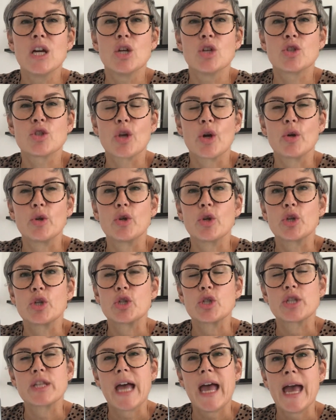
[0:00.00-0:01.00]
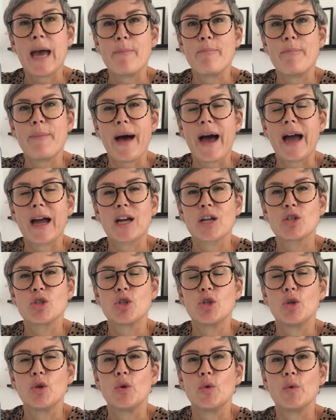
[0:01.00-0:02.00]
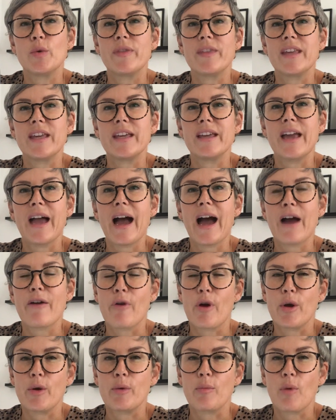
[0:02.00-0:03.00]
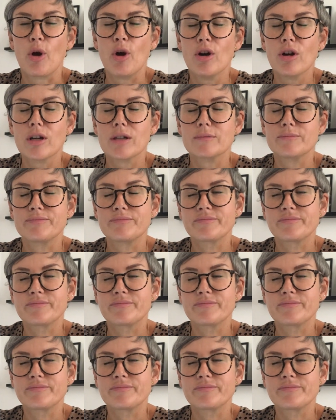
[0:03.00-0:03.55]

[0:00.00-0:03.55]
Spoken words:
so you can just head back to the arrow block